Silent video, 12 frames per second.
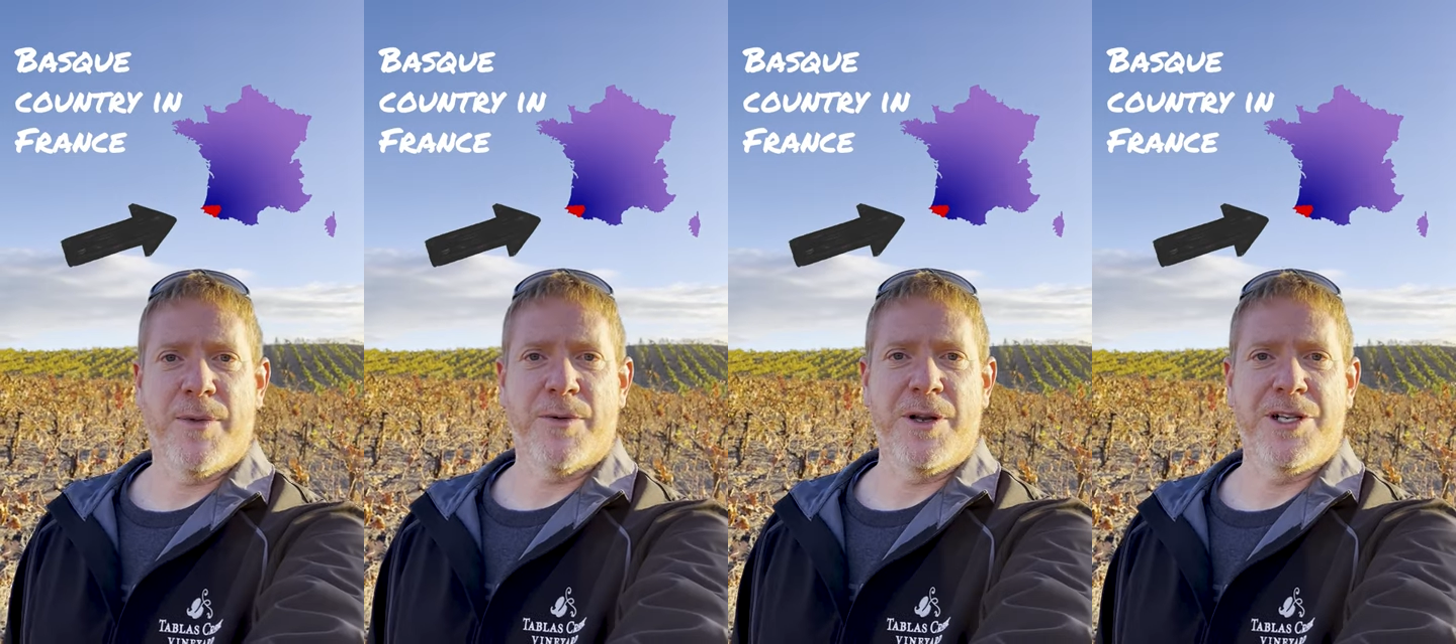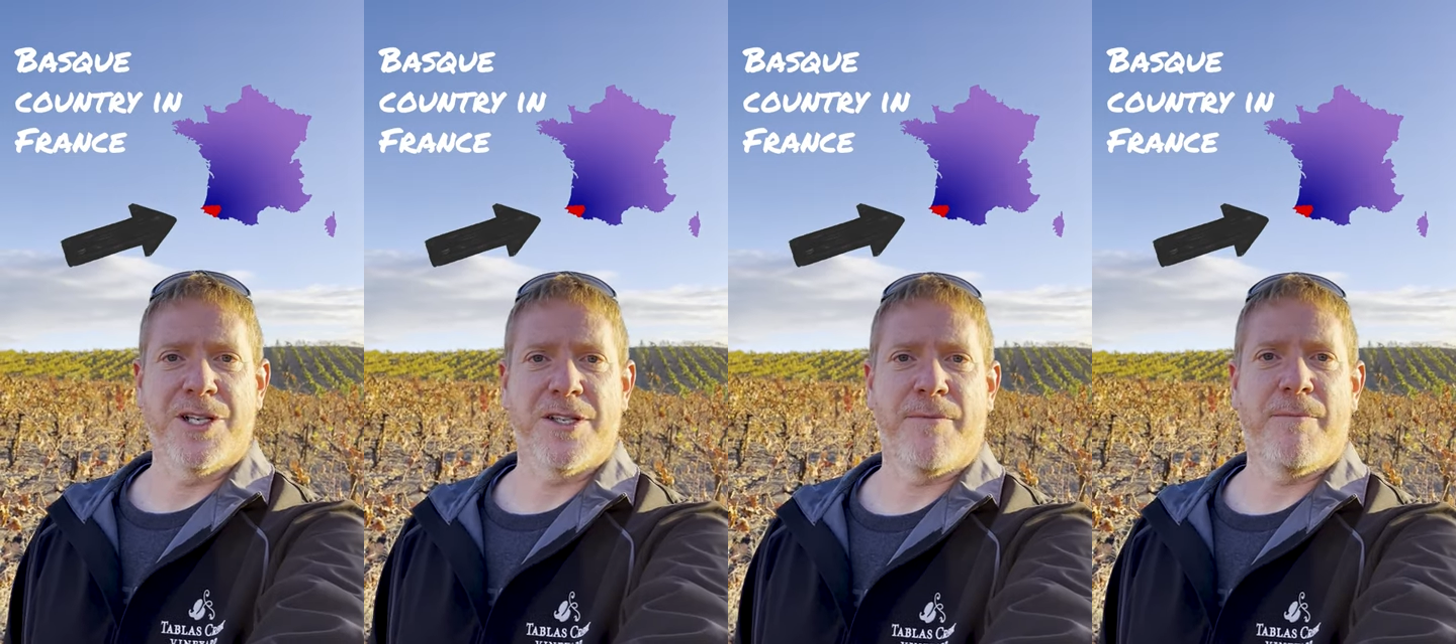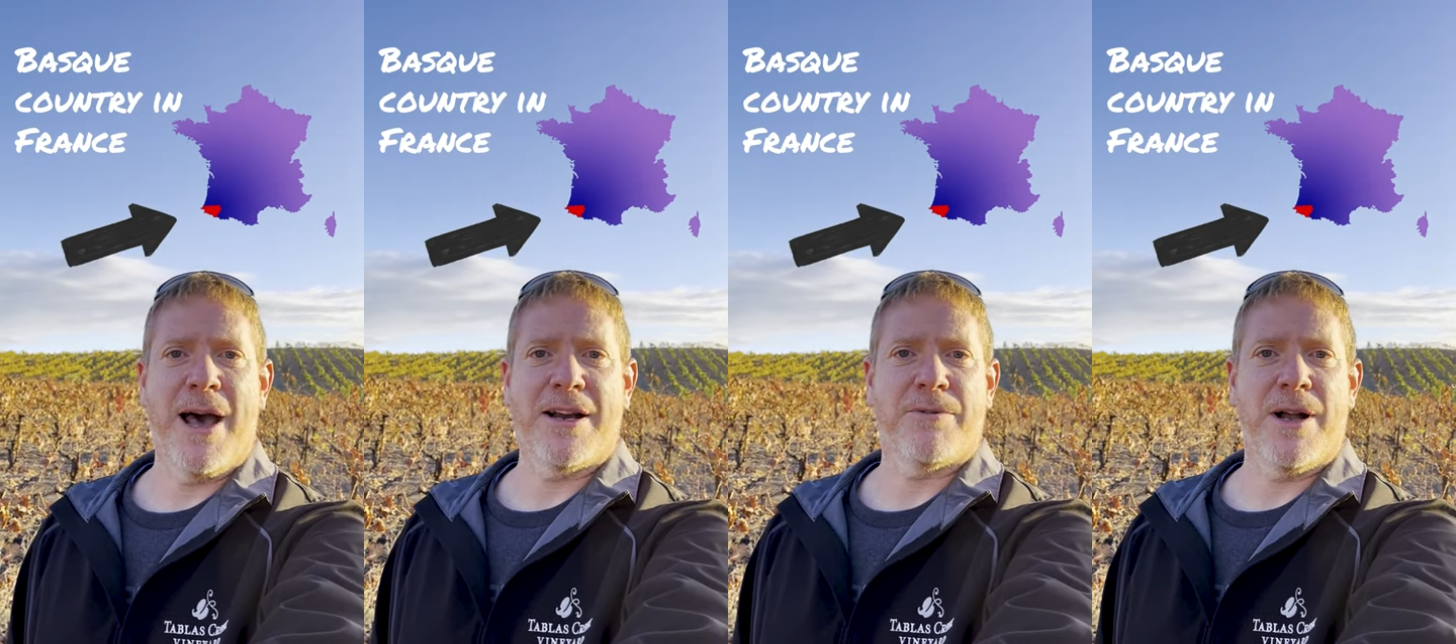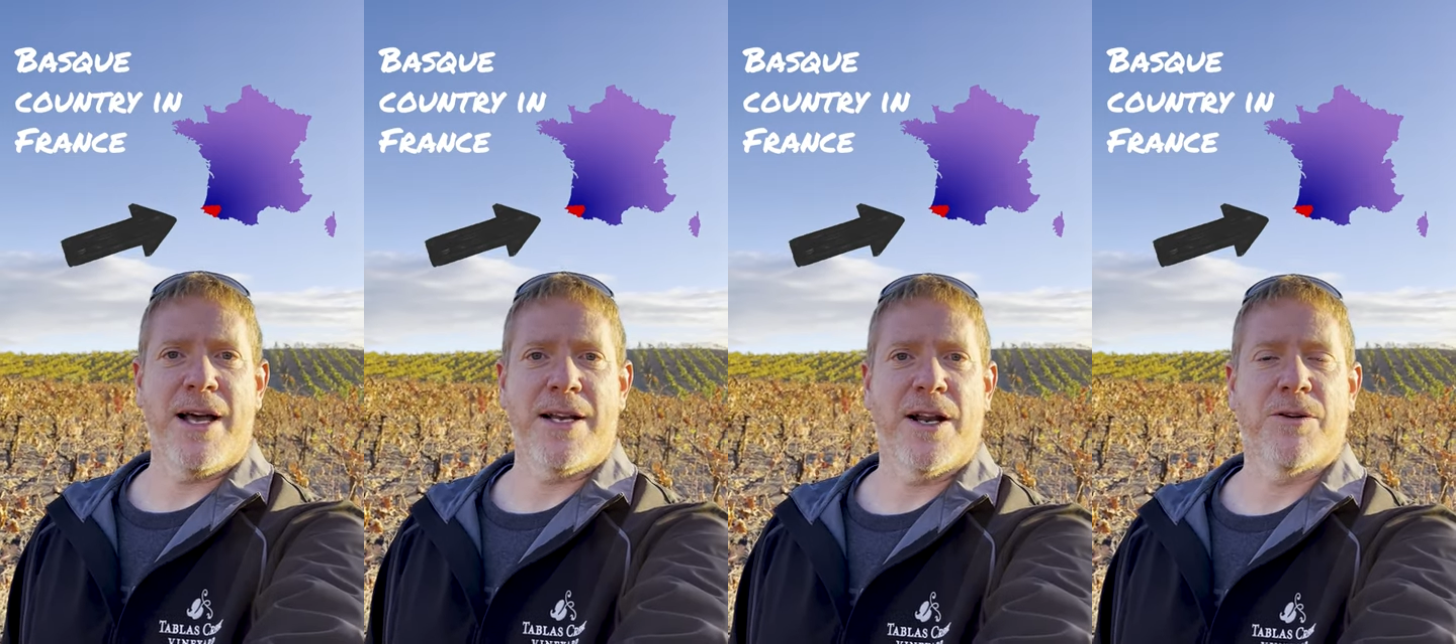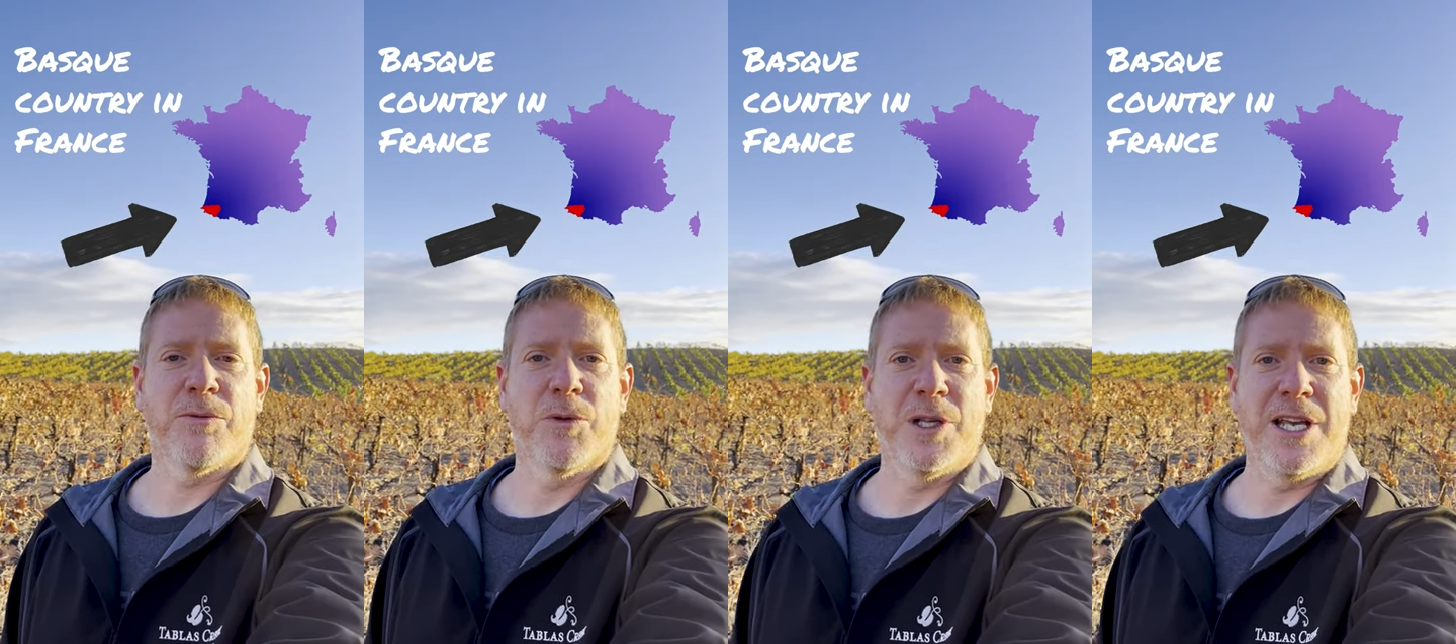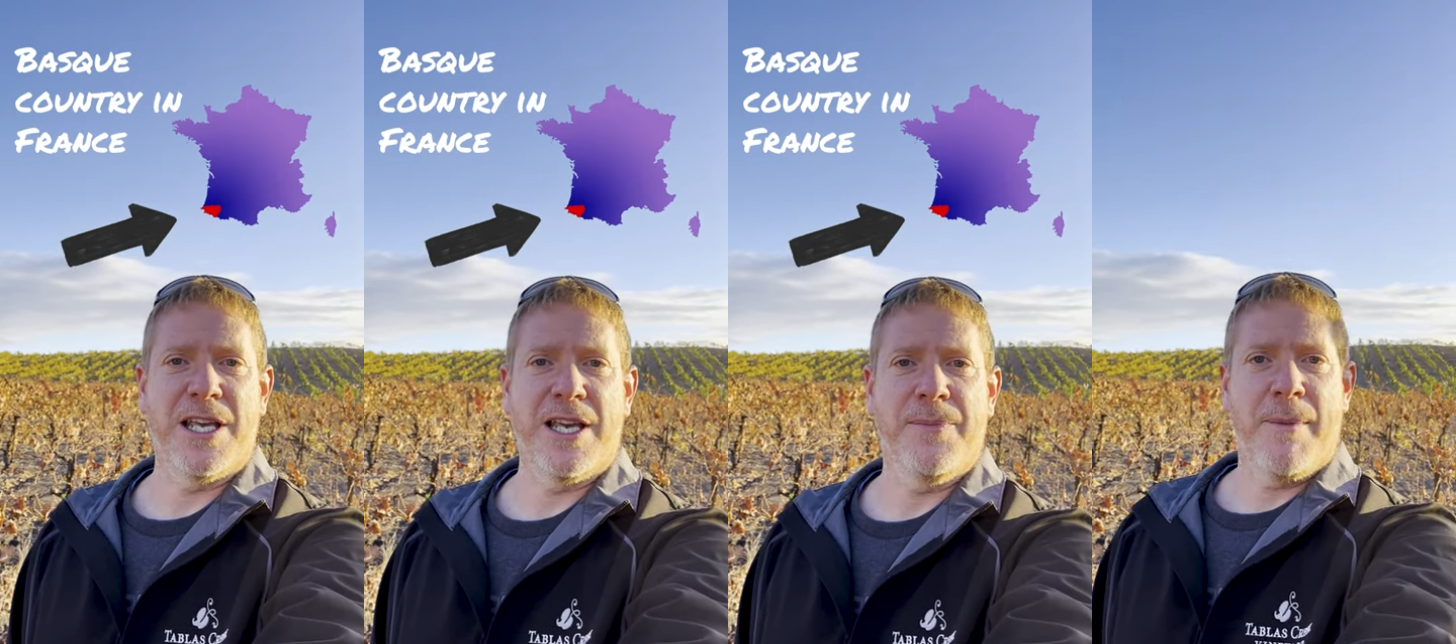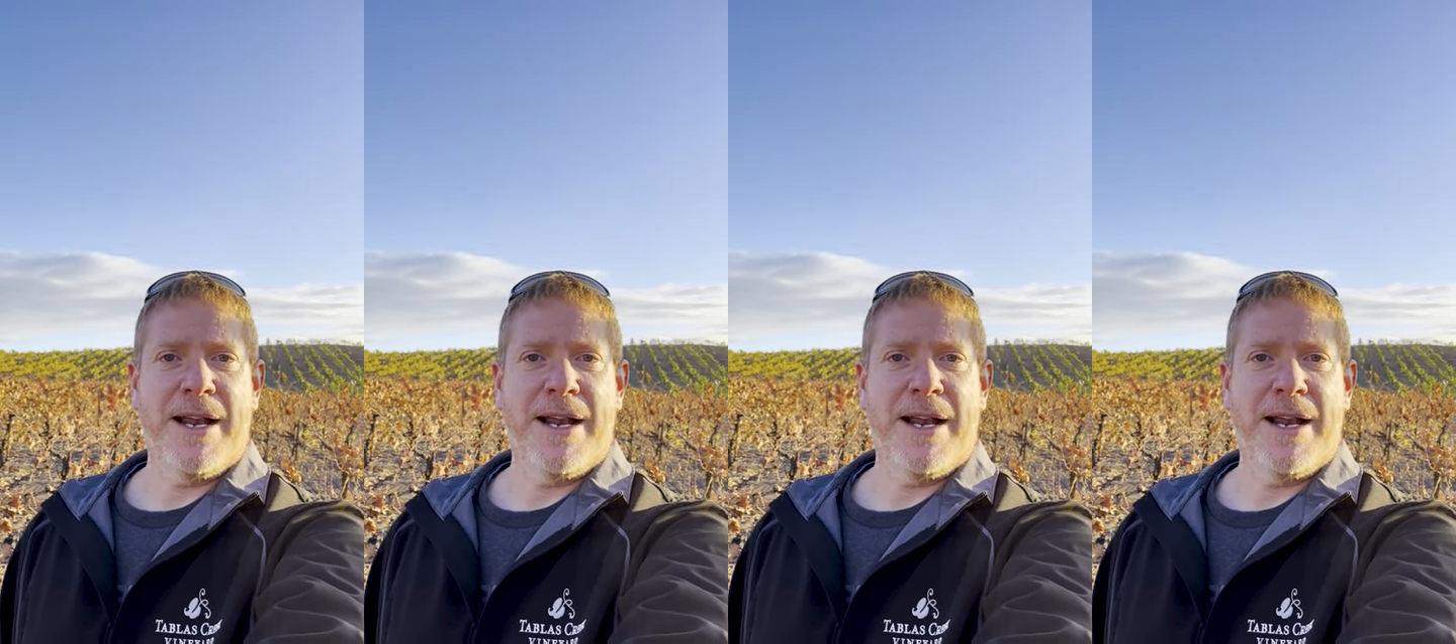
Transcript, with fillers: and the regions of Madiran and Irouléguy,